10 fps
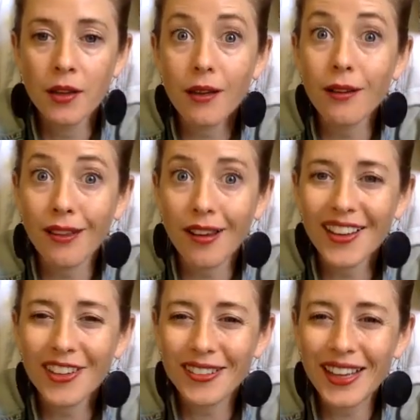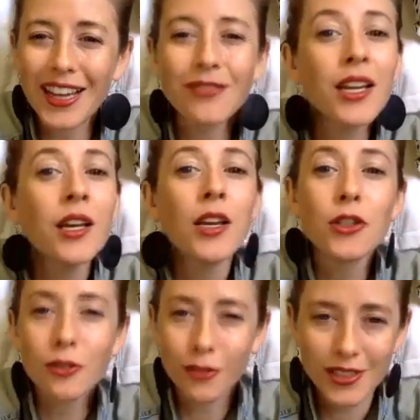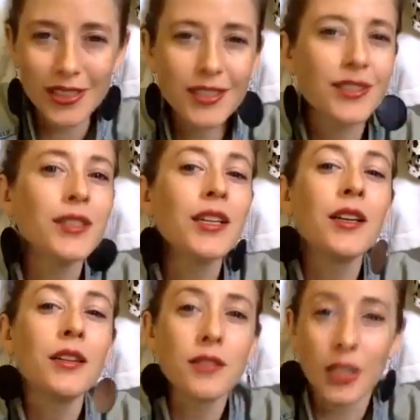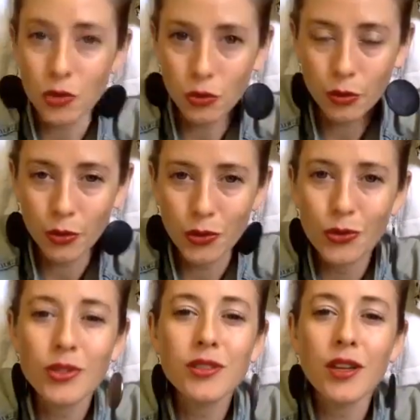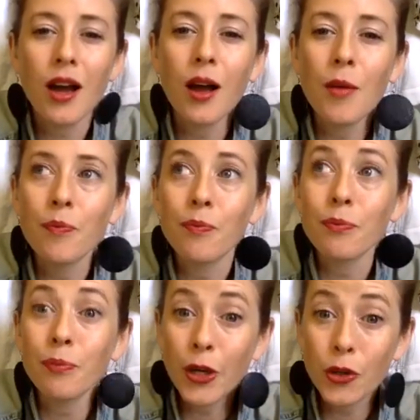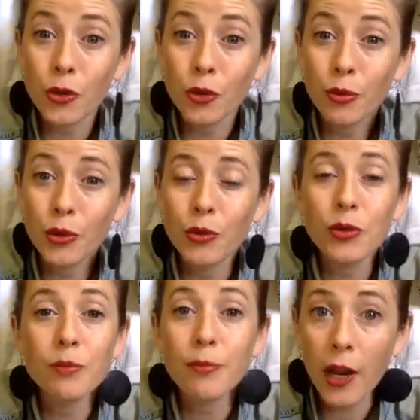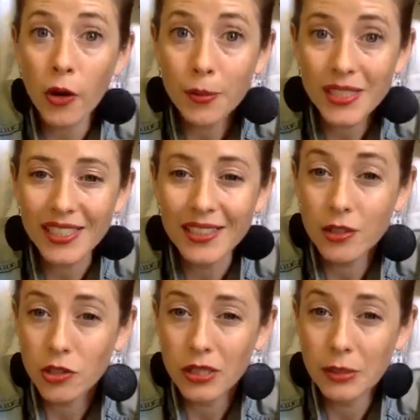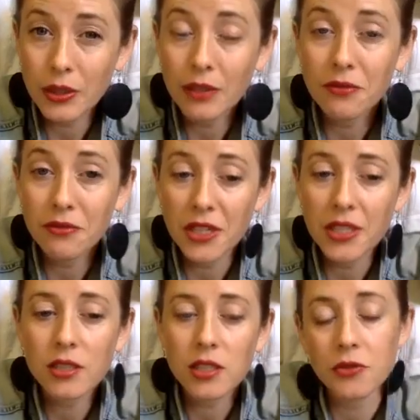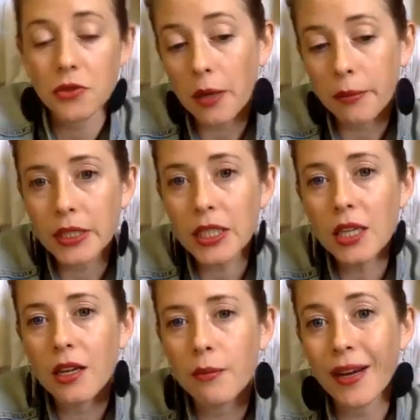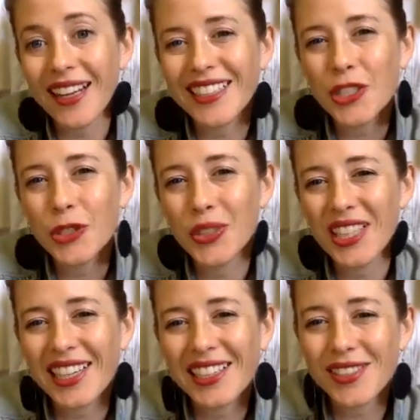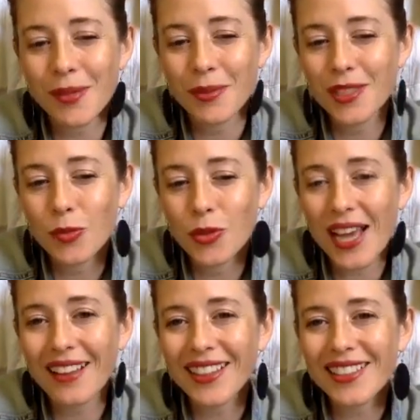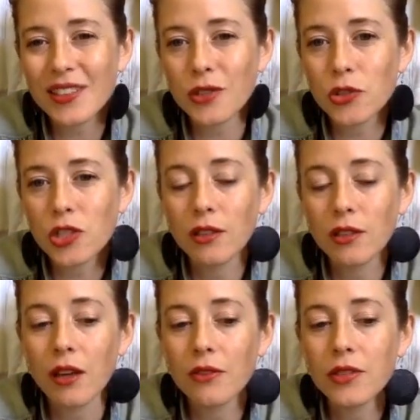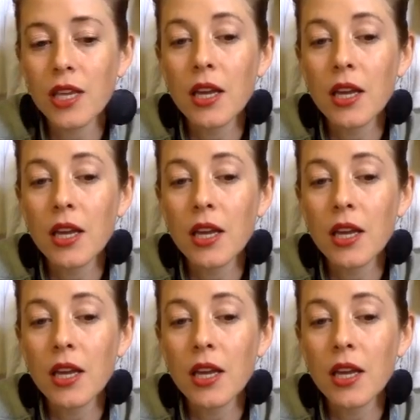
a lot in her life: divorces, sexual abuse, marital abuse, bankruptcies, and she has built a very successful company by tuning into some of these modalities. And so she loves